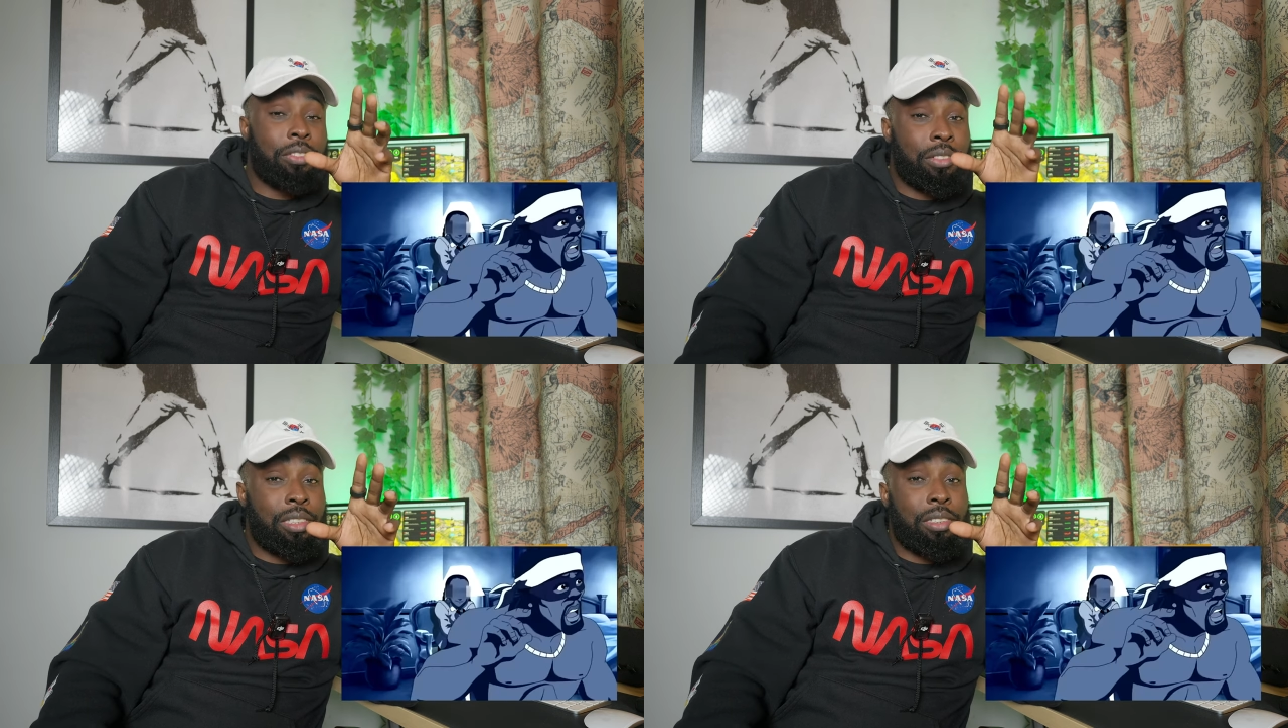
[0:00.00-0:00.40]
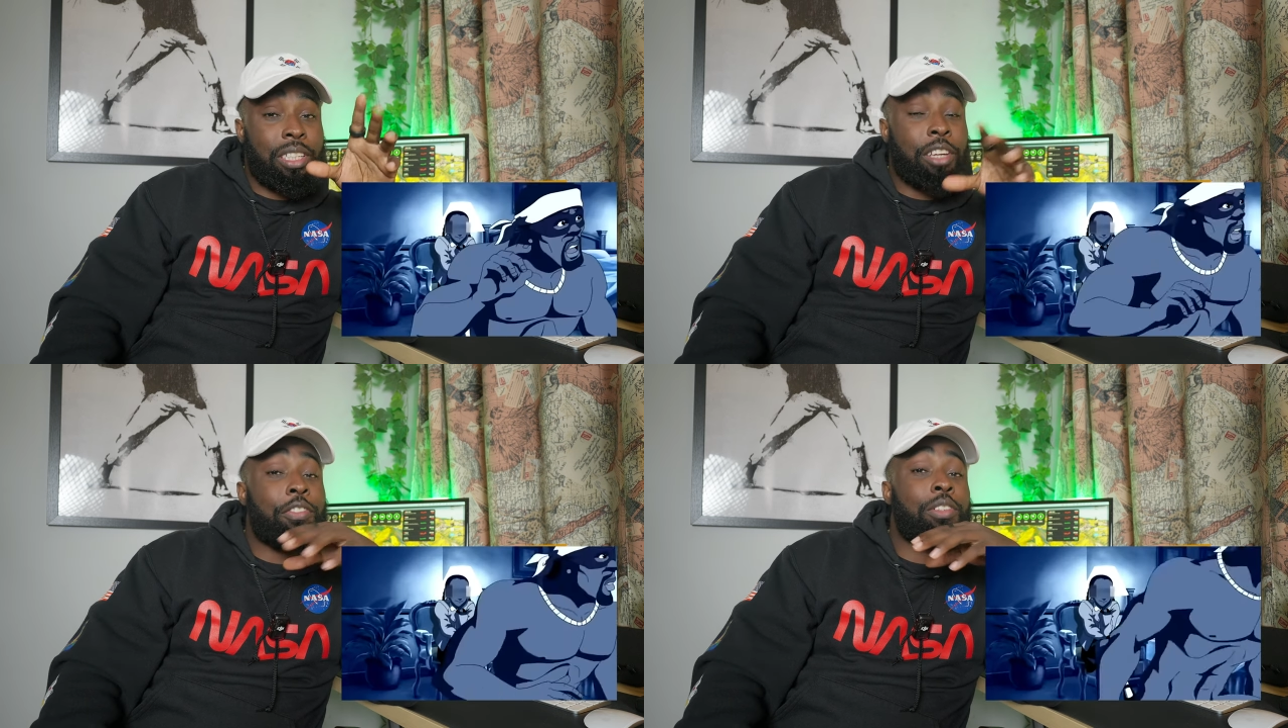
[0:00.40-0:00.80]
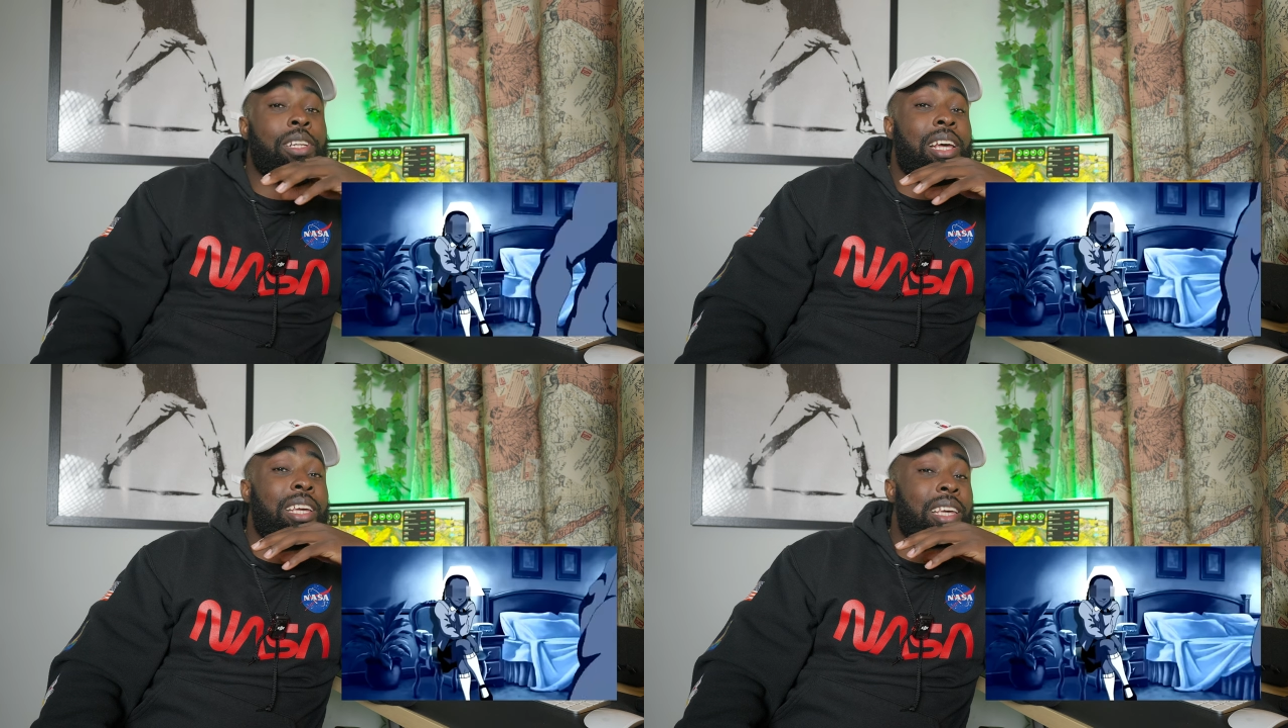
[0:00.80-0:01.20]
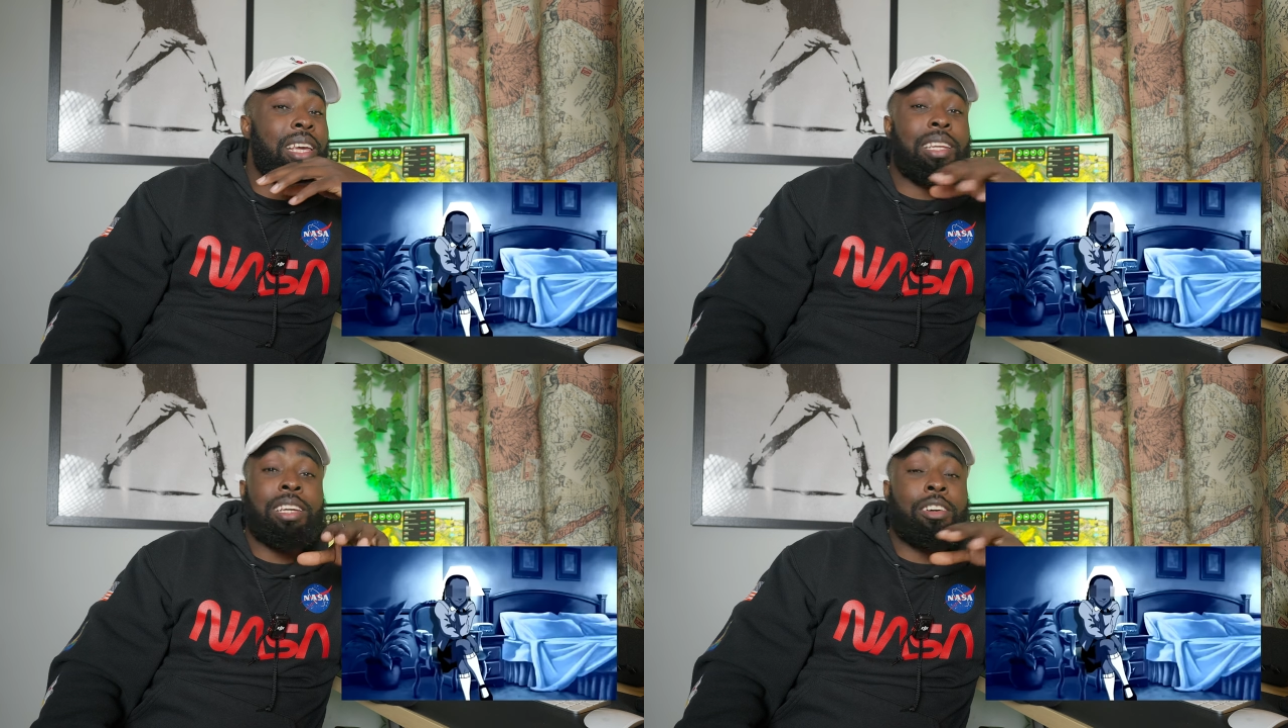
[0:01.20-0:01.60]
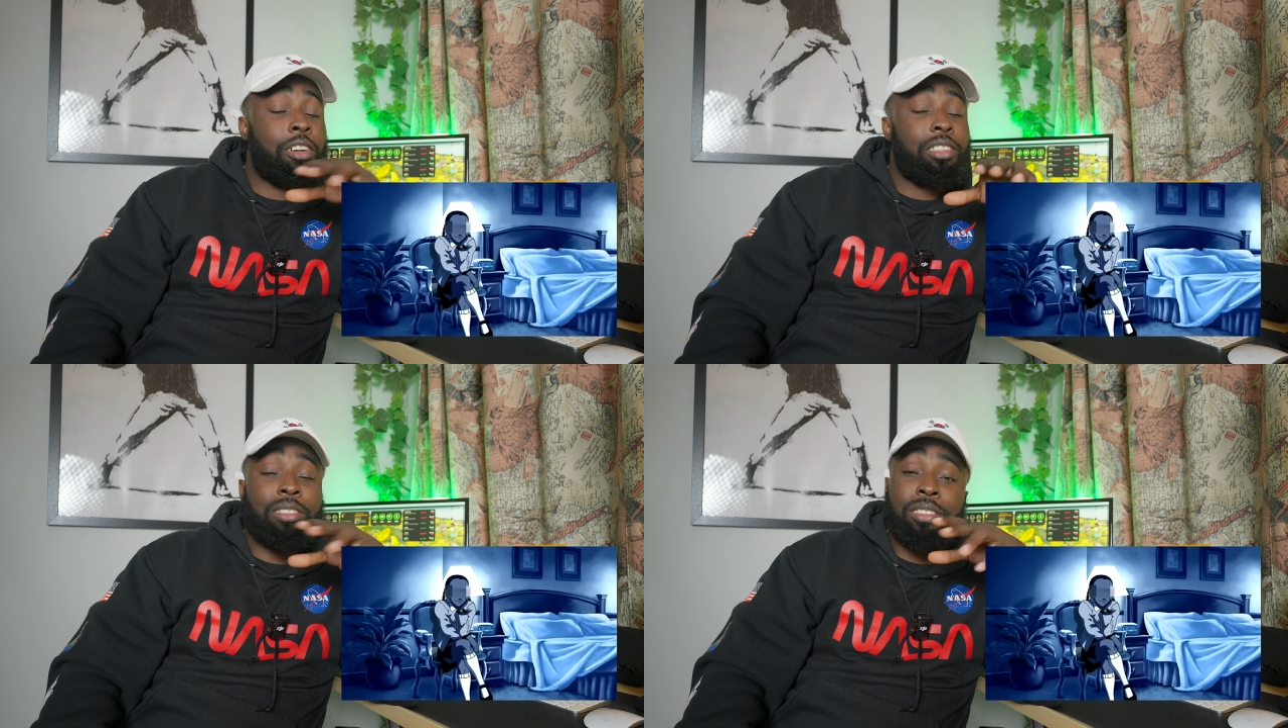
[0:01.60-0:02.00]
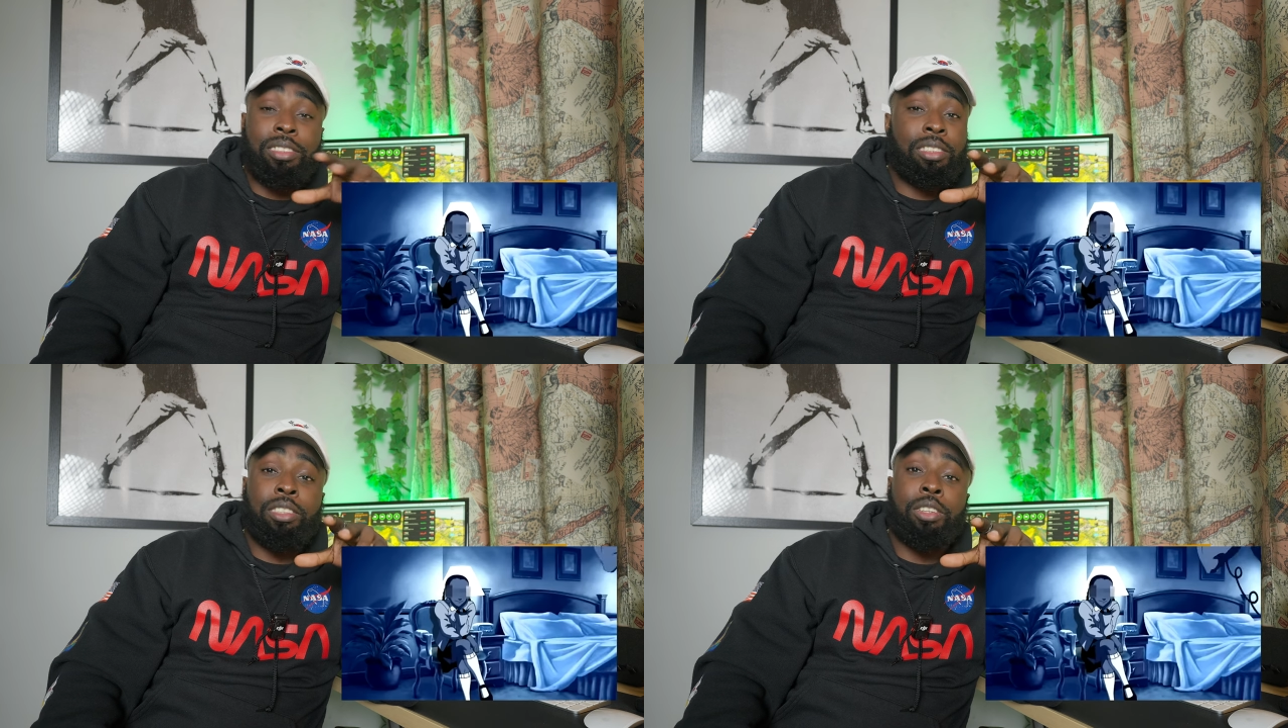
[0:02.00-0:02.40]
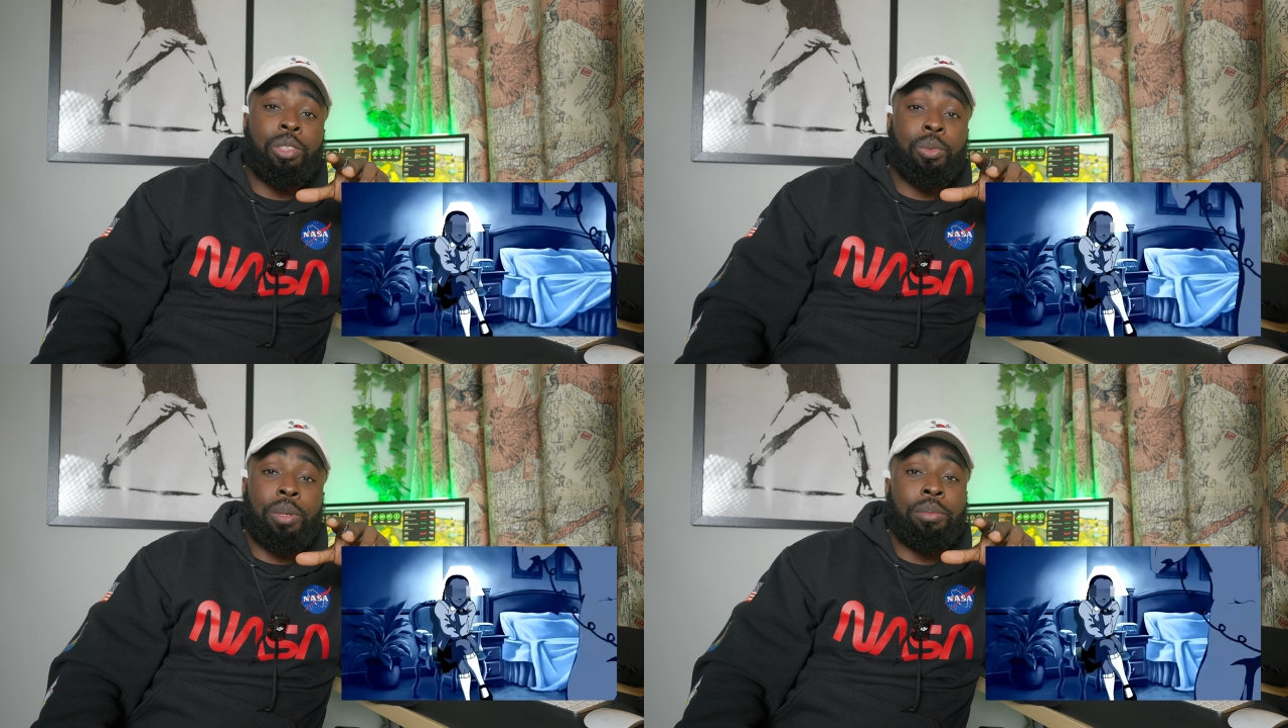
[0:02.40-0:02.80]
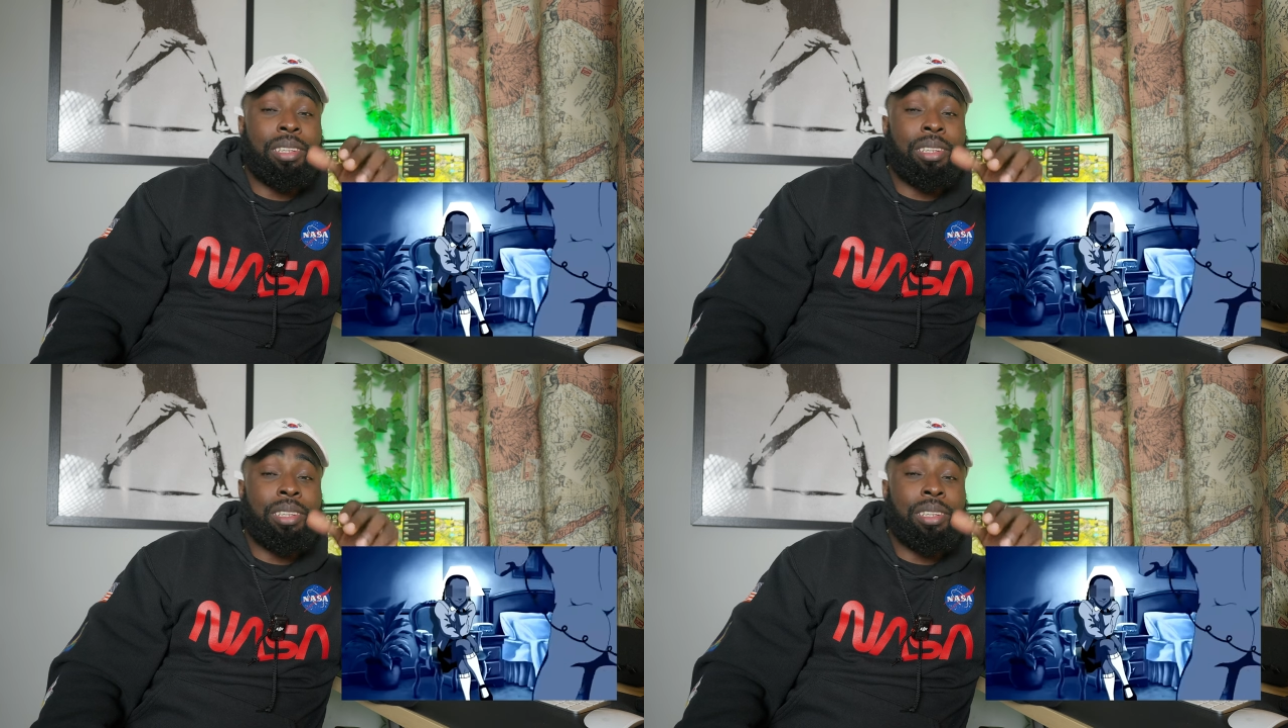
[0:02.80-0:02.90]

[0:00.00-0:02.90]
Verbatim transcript: for real, if you like any cartoons on Adult Swim,